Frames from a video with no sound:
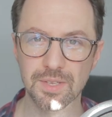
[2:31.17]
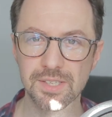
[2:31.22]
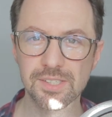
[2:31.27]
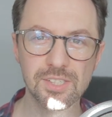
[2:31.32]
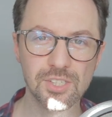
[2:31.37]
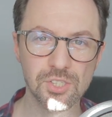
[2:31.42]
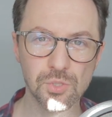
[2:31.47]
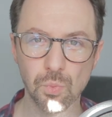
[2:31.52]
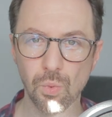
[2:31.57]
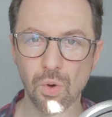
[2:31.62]

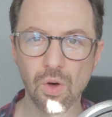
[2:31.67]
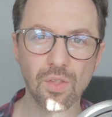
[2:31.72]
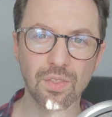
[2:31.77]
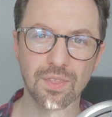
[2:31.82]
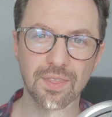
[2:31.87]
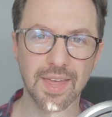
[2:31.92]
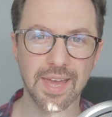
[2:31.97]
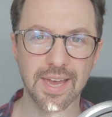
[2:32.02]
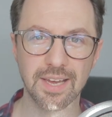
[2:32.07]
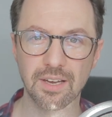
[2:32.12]
This is
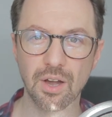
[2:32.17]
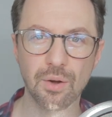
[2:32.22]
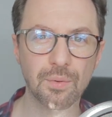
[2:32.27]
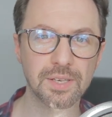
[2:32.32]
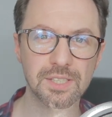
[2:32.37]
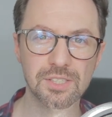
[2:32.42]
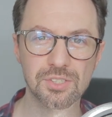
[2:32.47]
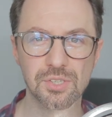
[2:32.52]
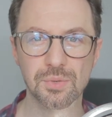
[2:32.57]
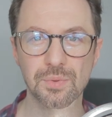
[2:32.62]
what they're
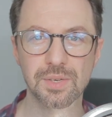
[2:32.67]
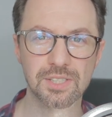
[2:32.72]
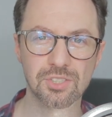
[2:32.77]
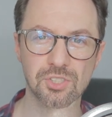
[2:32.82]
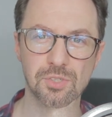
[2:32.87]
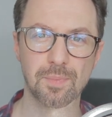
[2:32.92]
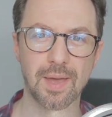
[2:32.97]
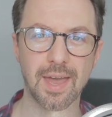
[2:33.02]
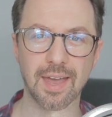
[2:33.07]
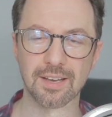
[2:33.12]
going to
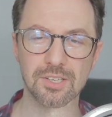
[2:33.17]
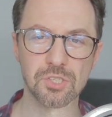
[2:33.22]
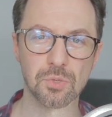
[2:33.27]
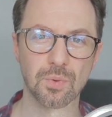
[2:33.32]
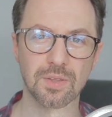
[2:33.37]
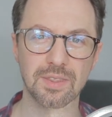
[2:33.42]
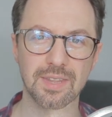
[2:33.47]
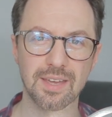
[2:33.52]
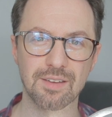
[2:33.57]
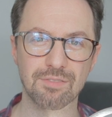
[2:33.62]

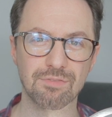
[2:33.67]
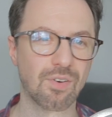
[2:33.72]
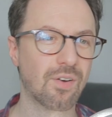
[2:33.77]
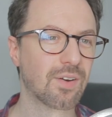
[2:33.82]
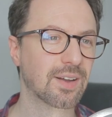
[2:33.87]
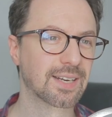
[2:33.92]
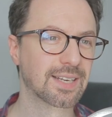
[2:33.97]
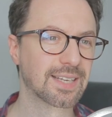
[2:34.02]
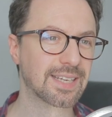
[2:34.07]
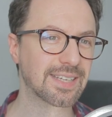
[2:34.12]
expect when they're
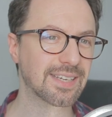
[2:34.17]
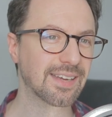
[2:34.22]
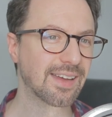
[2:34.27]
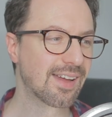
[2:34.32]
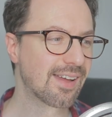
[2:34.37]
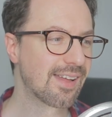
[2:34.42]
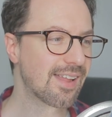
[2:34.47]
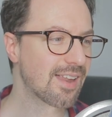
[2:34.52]
finally